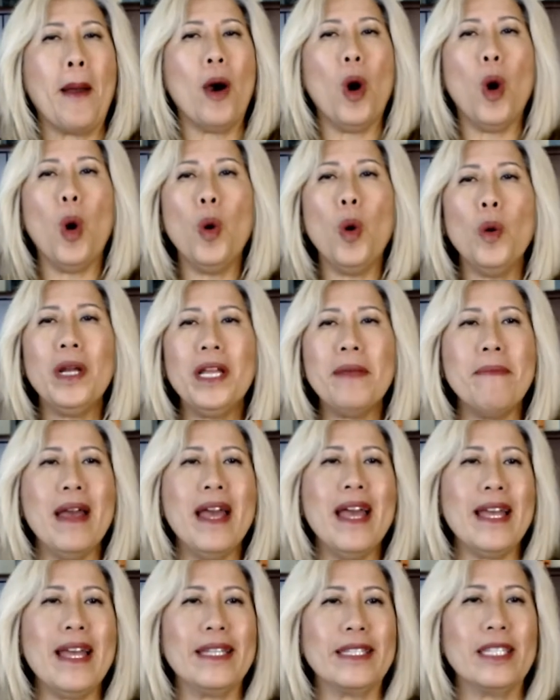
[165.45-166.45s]
only
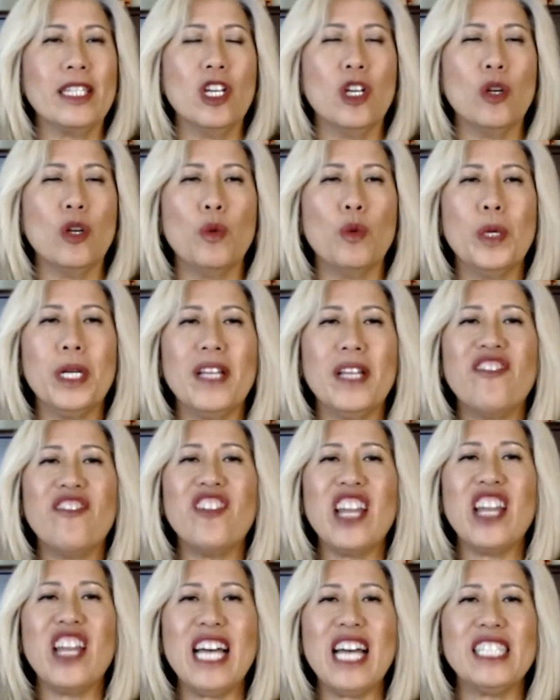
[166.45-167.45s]
men with a
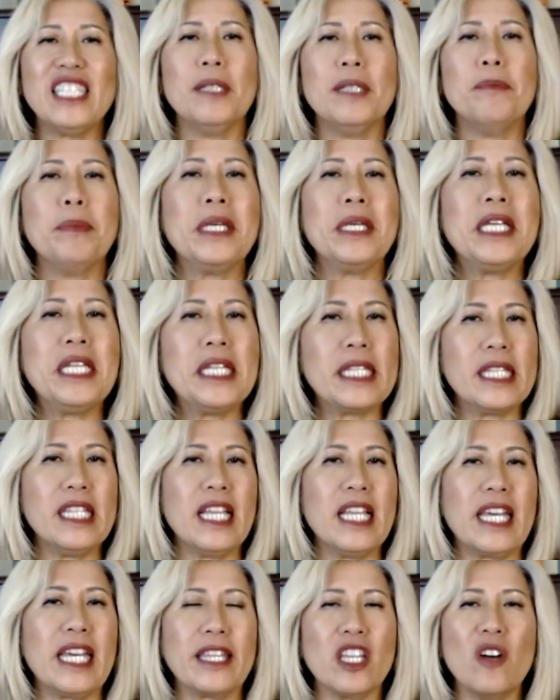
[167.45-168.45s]
flaccid penis
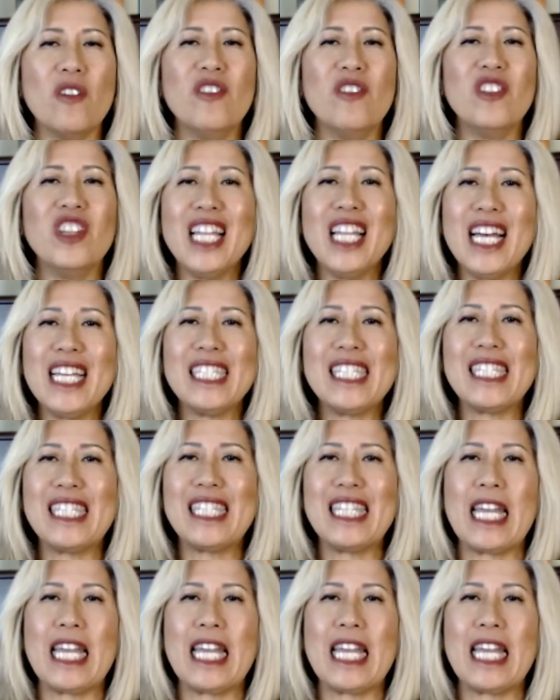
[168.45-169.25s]
length of less